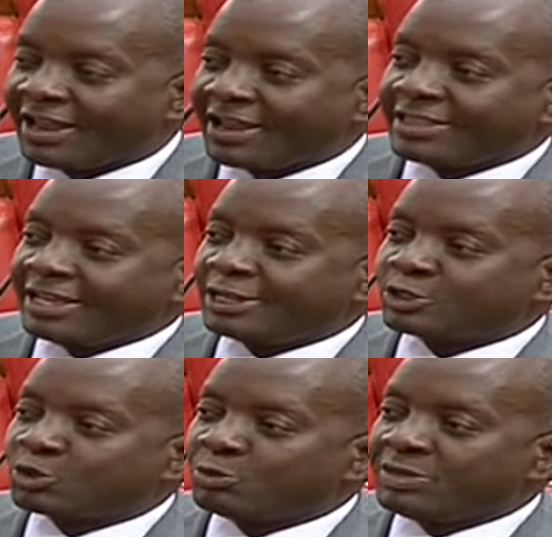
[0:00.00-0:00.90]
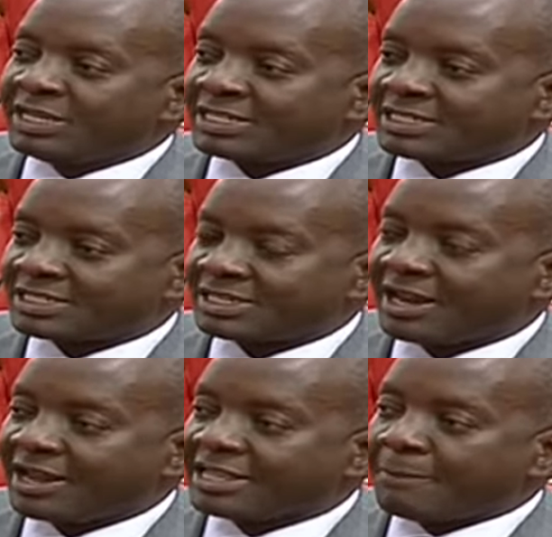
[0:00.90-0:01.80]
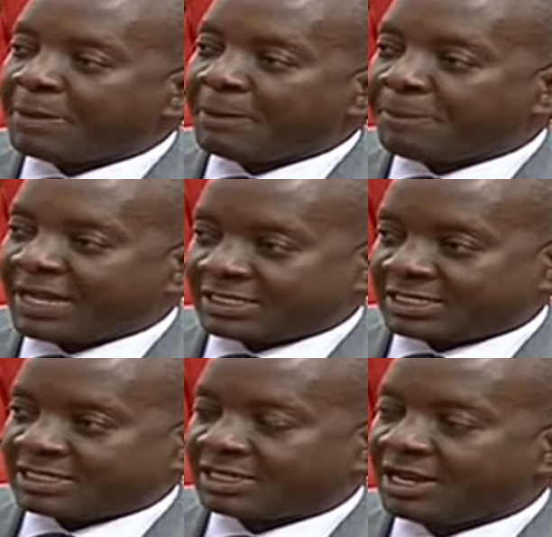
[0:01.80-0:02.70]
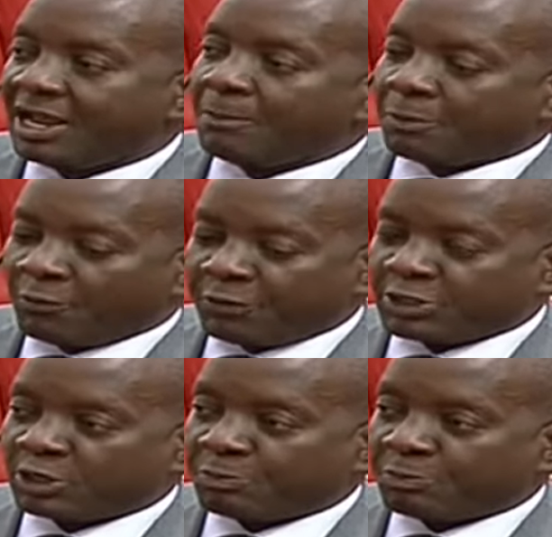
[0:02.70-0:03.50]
then it's to miss the purpose, professional